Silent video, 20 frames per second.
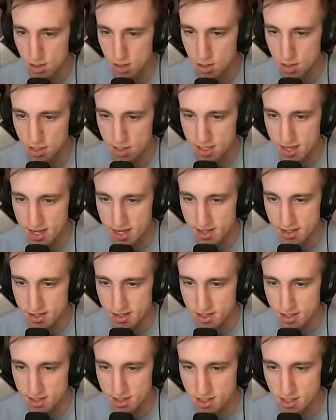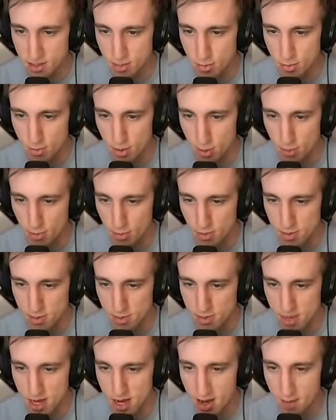Oh, look at that. You got the 2 purples up
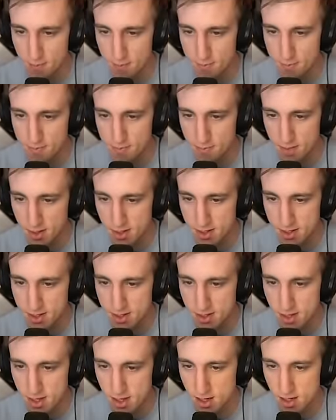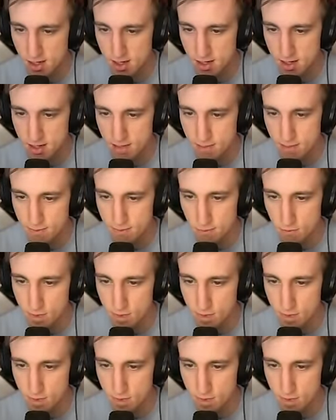top. Whoa.